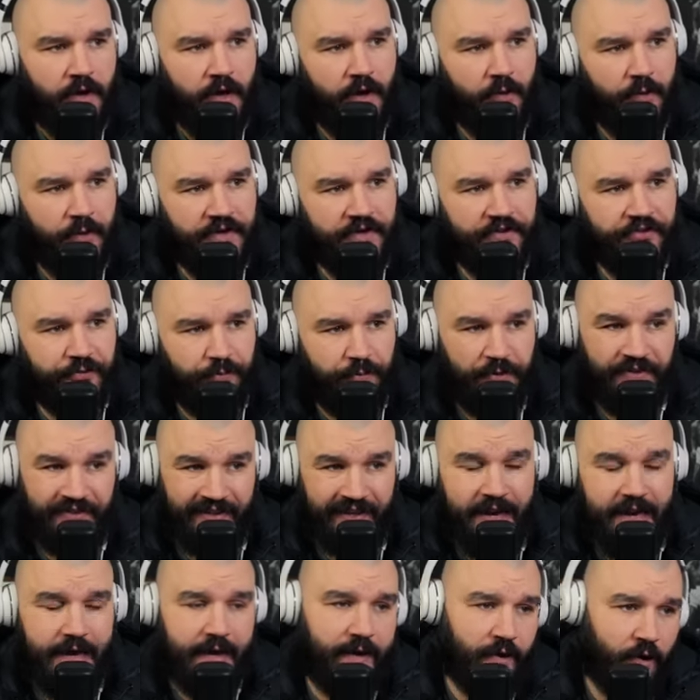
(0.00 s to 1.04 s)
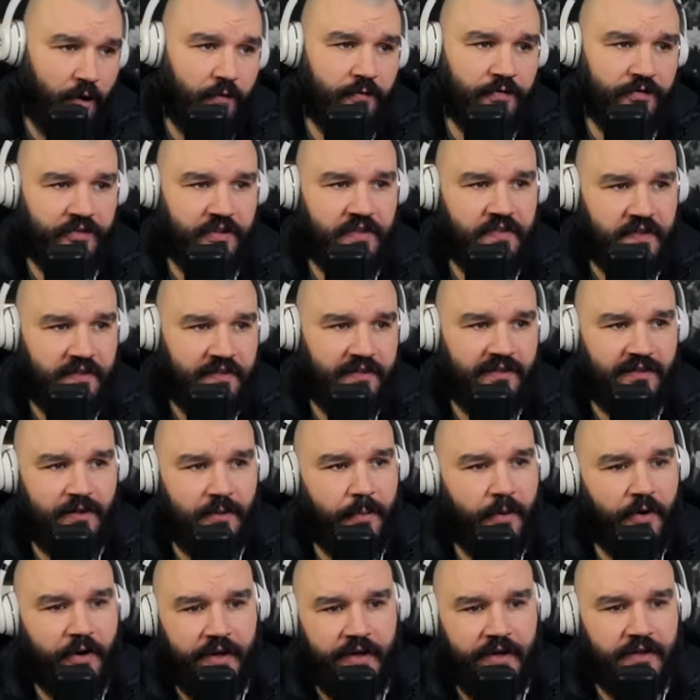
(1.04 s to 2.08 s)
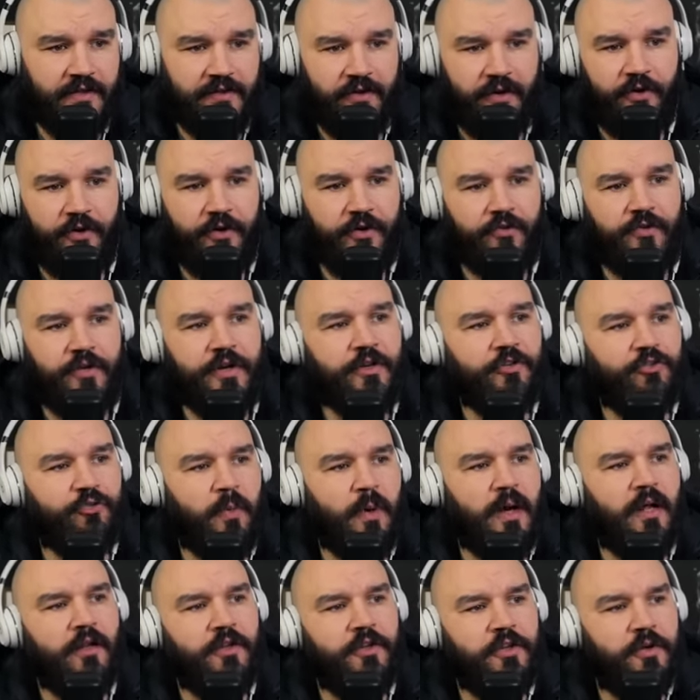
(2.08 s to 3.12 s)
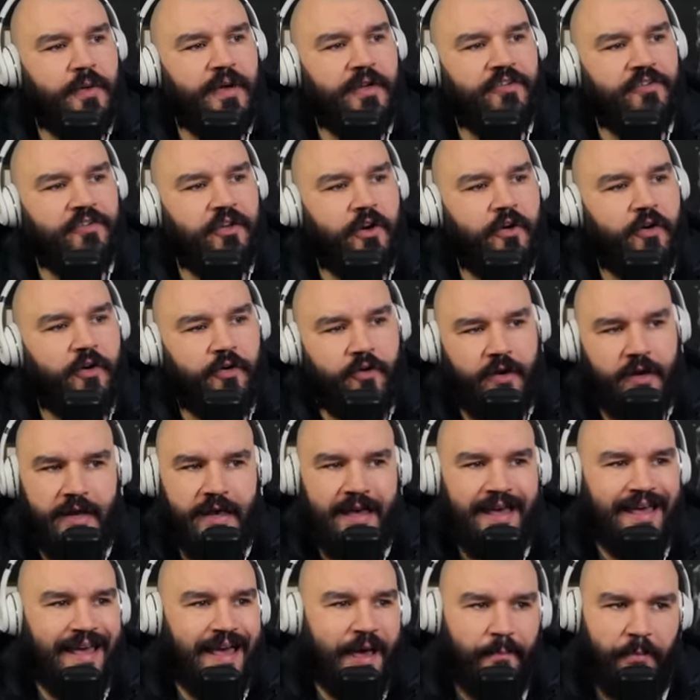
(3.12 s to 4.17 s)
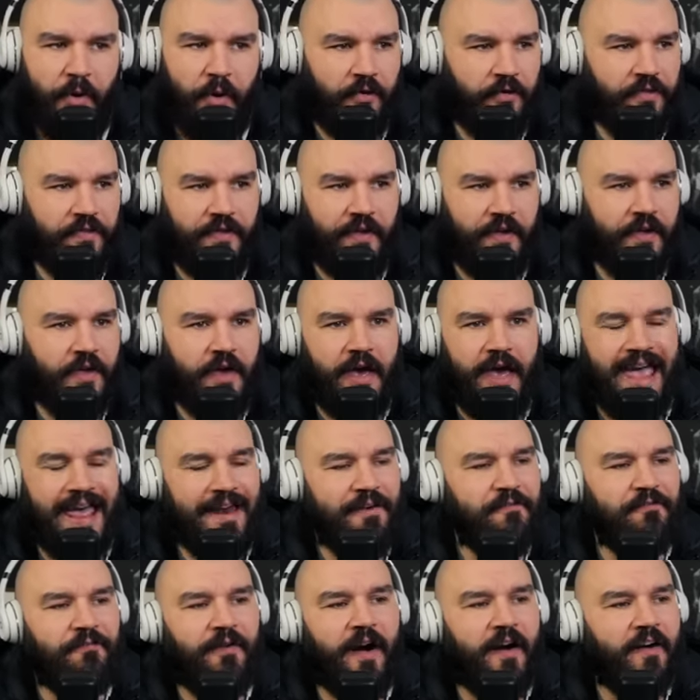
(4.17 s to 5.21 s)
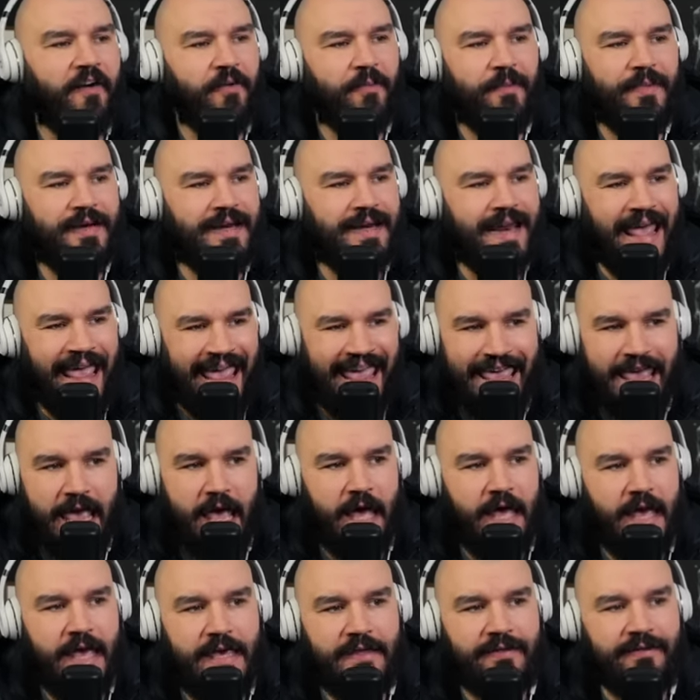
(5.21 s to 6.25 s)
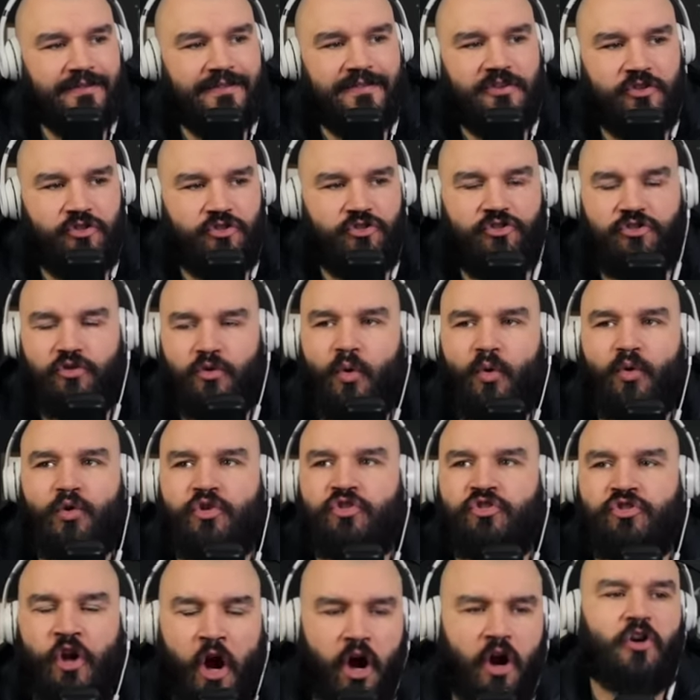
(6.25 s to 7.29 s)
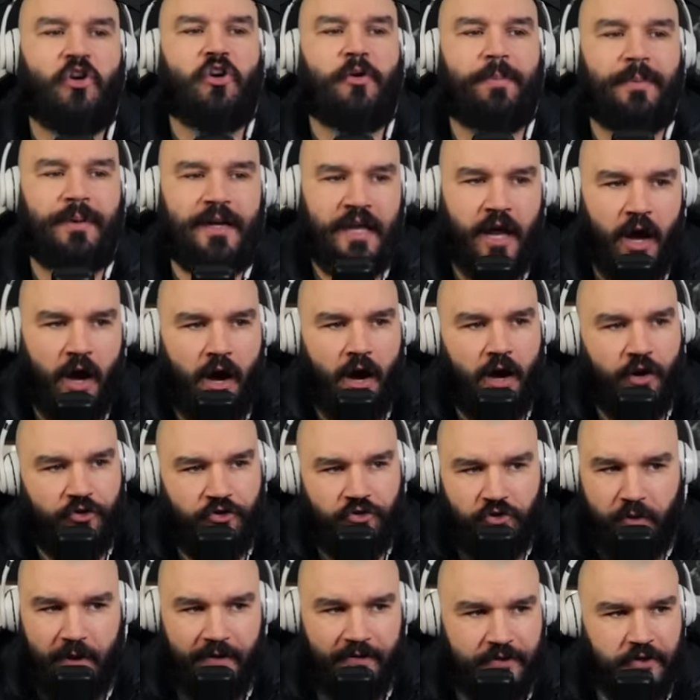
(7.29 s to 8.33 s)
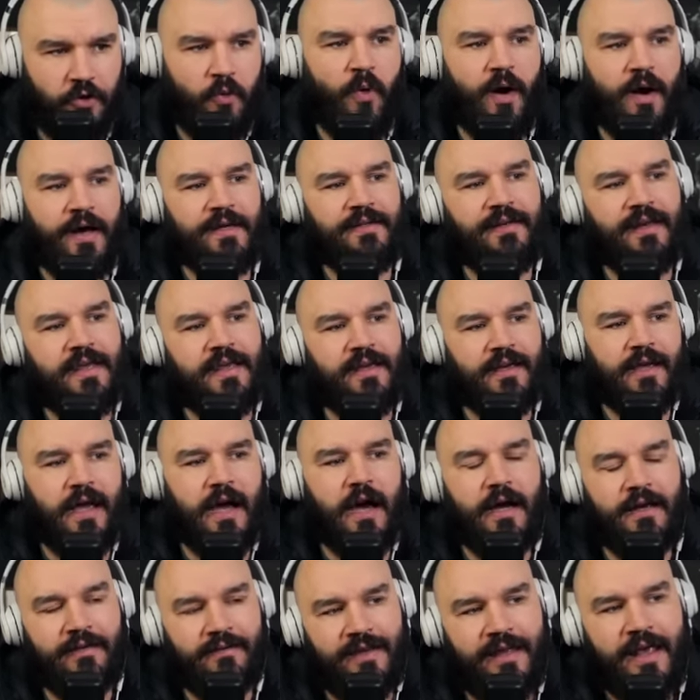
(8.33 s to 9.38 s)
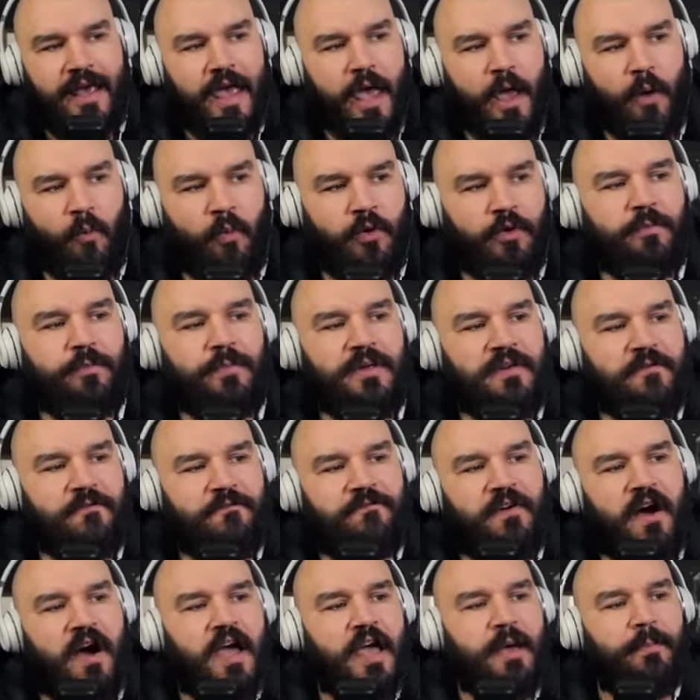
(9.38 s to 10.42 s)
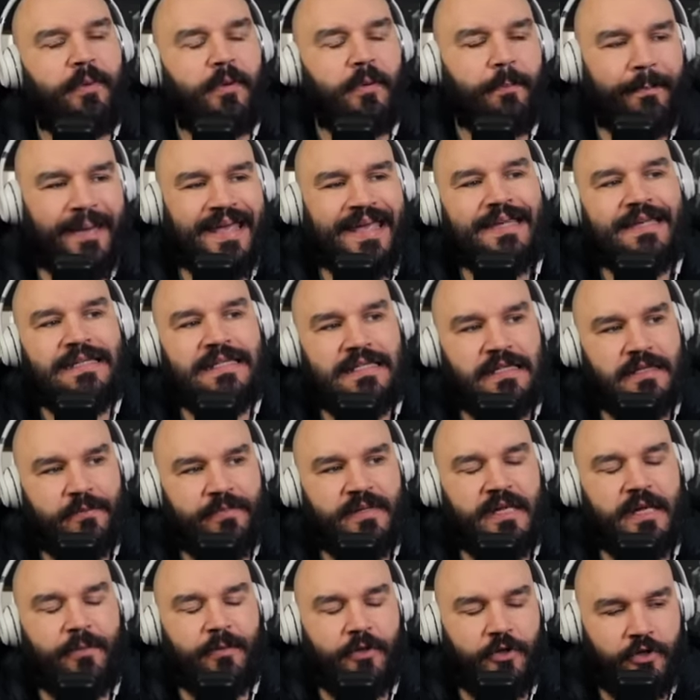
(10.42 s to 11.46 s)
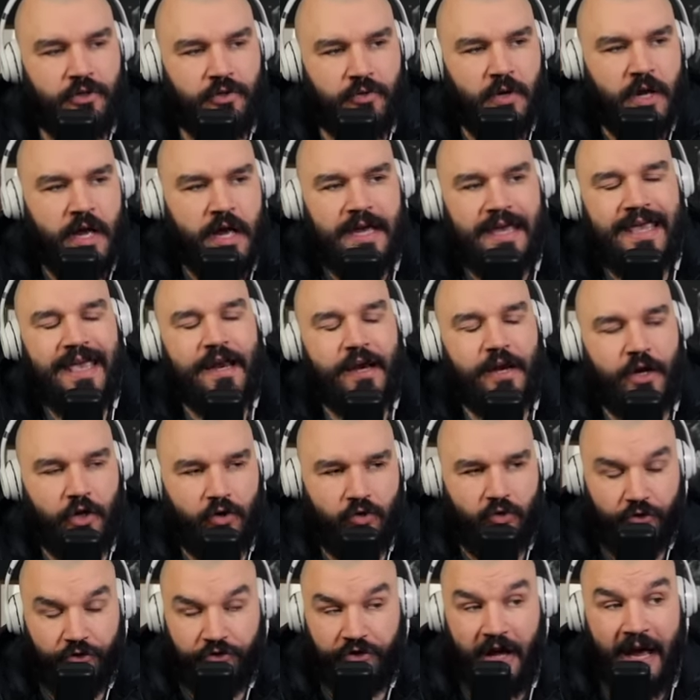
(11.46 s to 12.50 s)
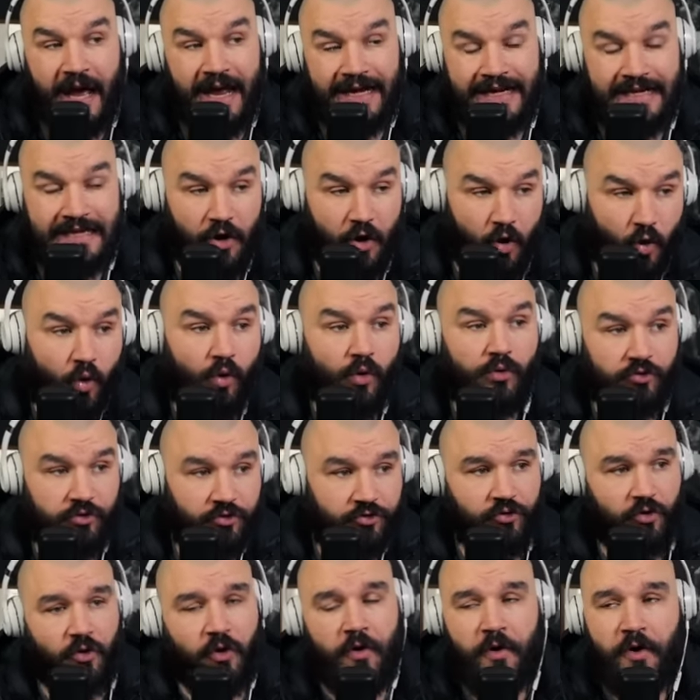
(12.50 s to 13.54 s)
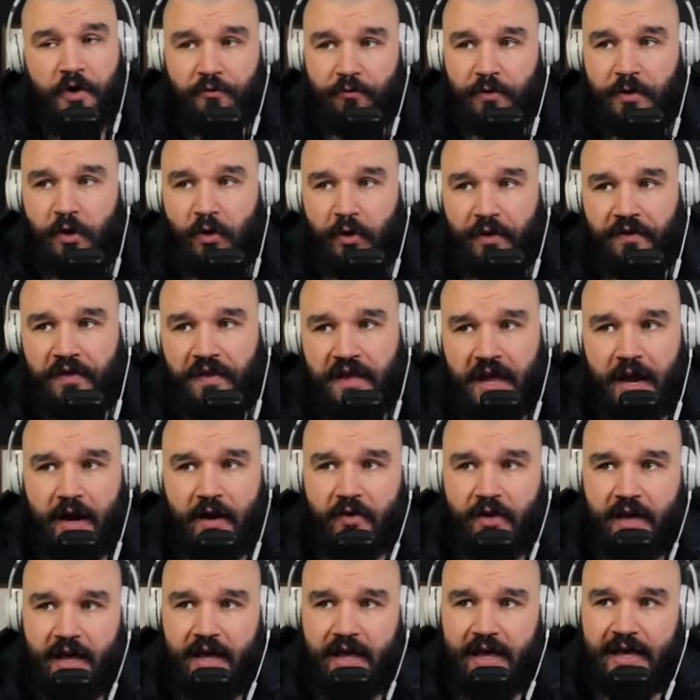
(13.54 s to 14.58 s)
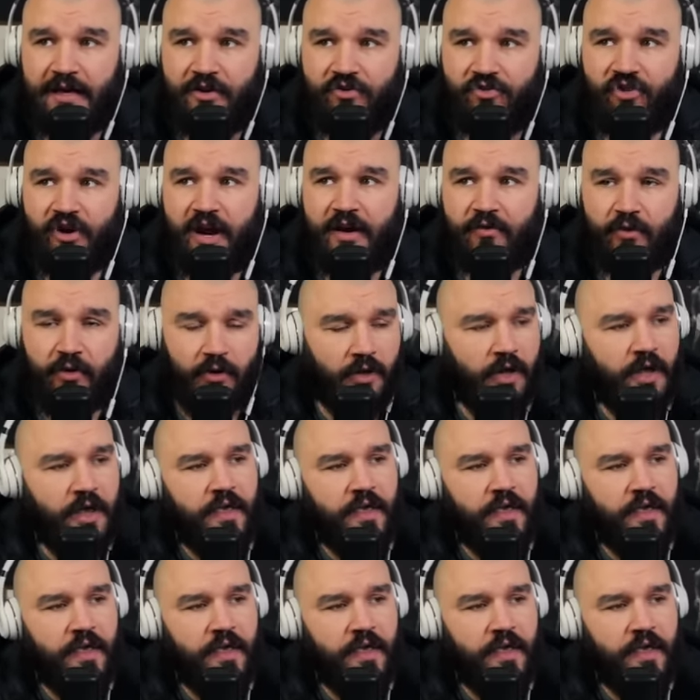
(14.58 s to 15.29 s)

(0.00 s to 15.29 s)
was here. Obviously, this is American territory as well, US territory, but the environment here is just so terribly harsh. You have no idea, guys. It wouldn't be a viable means to be able to get across. And also, if we look at the area in general,